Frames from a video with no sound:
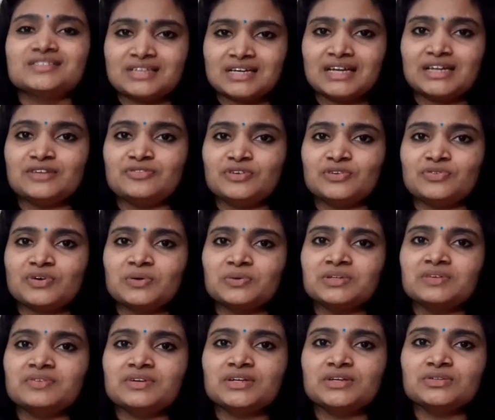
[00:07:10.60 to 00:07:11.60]
and if you
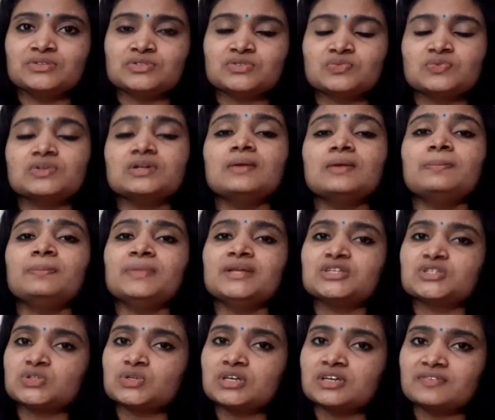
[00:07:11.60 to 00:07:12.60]
found the video useful,
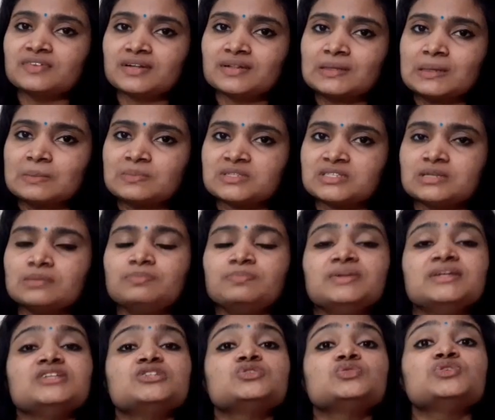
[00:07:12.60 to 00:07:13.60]
please to give it a thumbs up,
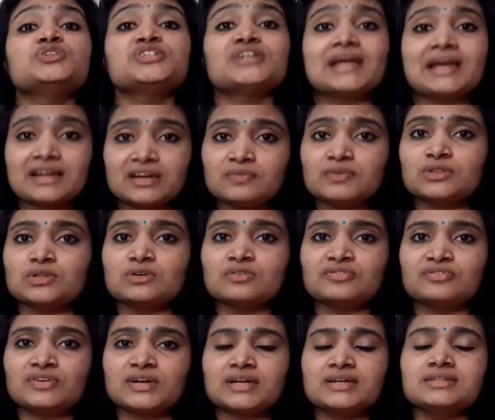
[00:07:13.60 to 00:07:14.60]
please to share it with your
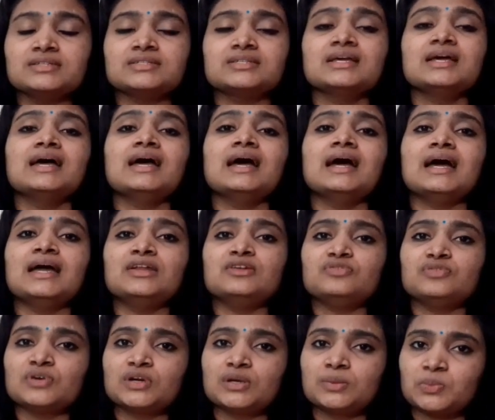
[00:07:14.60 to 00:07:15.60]
friends, and
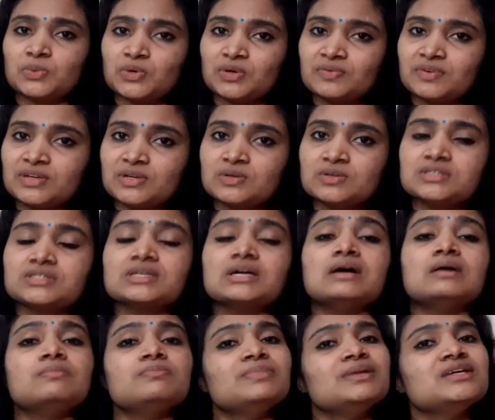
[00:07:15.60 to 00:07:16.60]
if you want more videos,
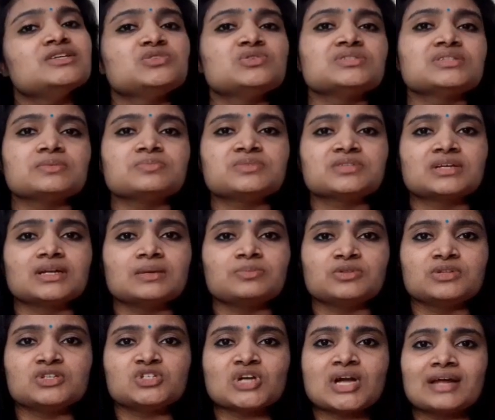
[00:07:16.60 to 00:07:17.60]
please to subscribe to
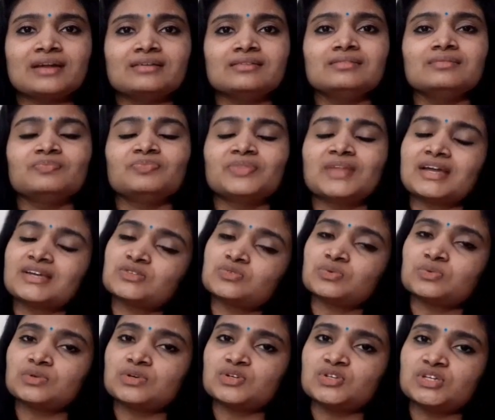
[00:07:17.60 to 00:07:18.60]
the channel. Thanks
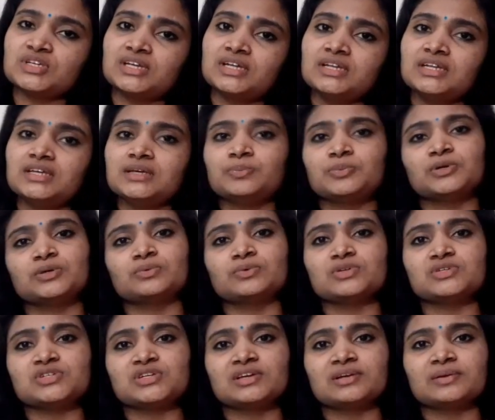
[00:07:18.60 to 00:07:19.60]
for watching and keep on watching.